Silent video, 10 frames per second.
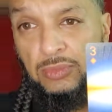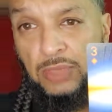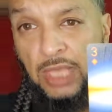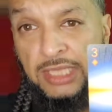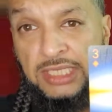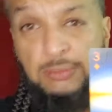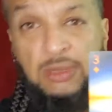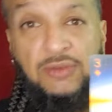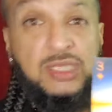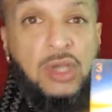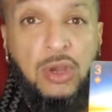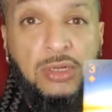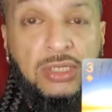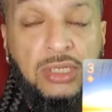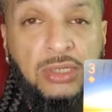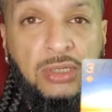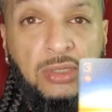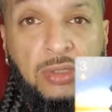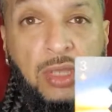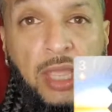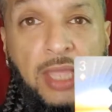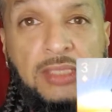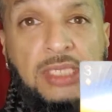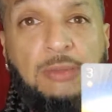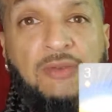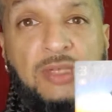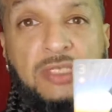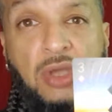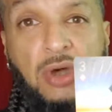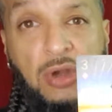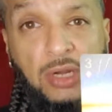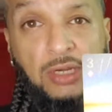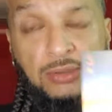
and some of us aren't, and some of us are.